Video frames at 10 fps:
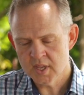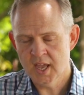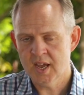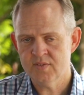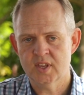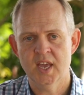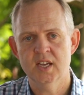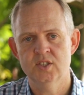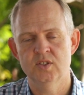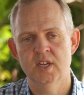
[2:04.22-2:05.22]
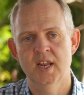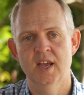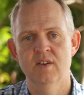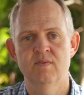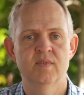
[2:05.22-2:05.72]
After cash, you then
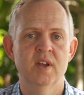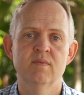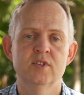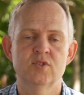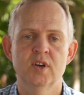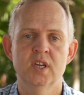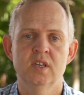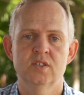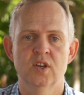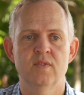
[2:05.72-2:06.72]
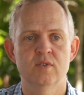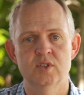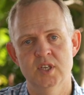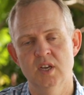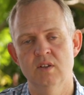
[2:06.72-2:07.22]
have inventory. So if you
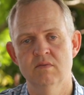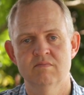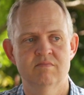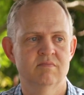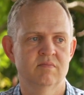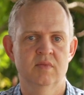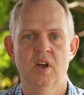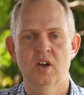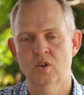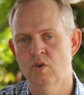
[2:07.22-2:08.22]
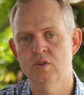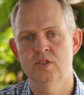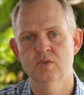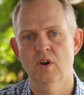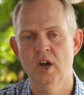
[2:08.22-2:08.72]
sell
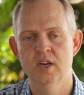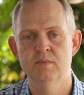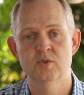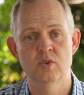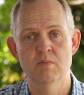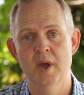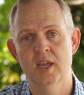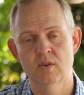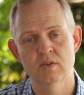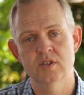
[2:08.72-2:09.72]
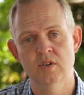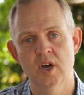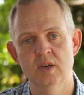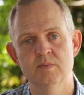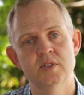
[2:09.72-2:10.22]
goods or items, or you make goods or
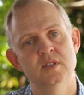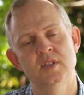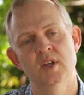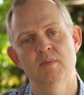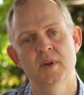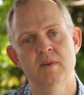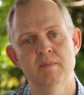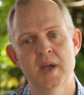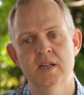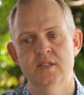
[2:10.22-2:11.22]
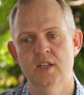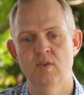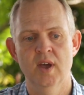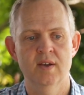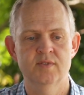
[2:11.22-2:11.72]
items, there'll be an amount that
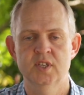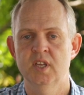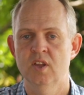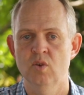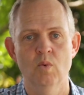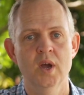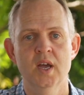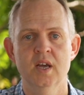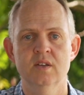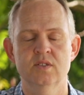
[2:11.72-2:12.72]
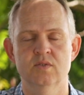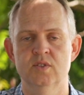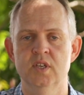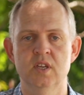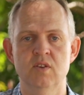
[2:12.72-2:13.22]
you have sitting in your warehouse or
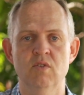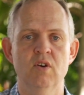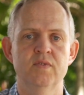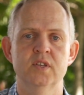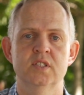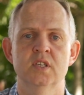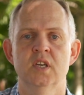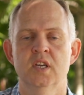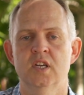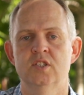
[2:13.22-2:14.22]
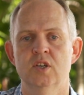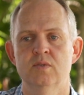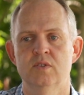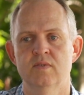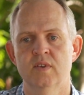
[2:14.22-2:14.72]
sitting in your office in
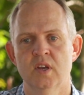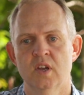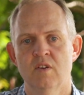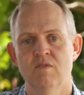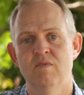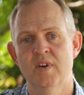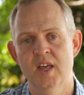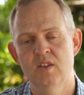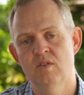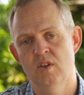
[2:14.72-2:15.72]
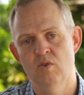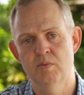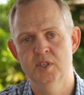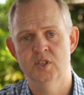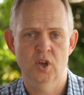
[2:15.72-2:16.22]
terms of value that your
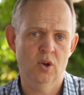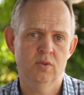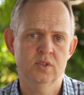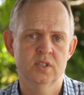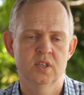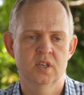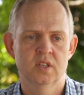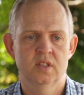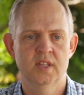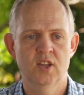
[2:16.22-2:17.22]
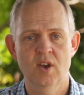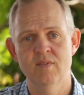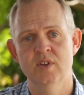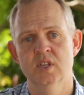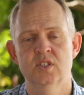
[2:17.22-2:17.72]
business owns that you
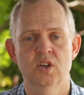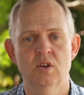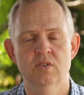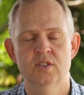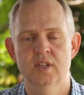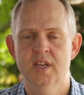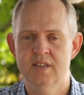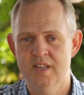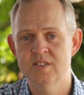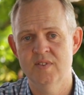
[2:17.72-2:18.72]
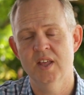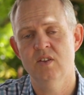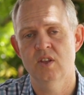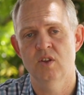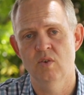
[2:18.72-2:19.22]
haven't yet sold. So that is
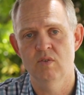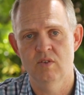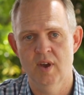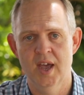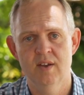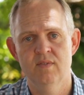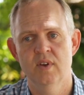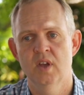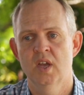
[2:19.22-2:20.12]
value that you have.